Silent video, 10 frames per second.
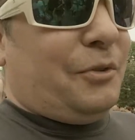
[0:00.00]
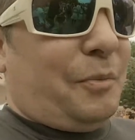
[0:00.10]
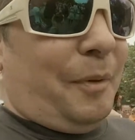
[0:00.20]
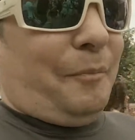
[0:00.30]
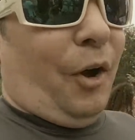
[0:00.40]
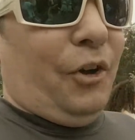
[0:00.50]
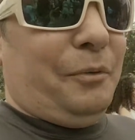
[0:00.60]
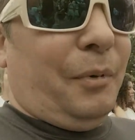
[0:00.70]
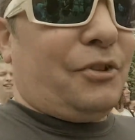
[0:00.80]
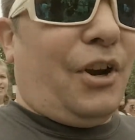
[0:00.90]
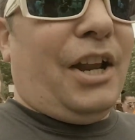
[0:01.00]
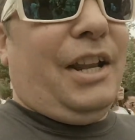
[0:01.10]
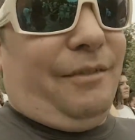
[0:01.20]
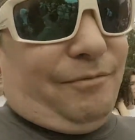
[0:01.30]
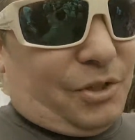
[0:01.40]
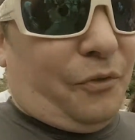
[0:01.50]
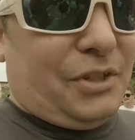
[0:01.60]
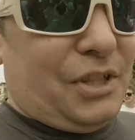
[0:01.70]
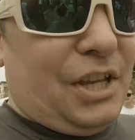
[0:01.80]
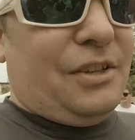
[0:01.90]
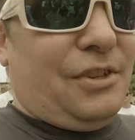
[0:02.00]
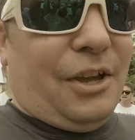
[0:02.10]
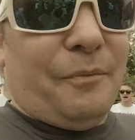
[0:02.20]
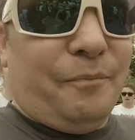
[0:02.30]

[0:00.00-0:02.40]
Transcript: who's been behind in my training, it's obviously easier.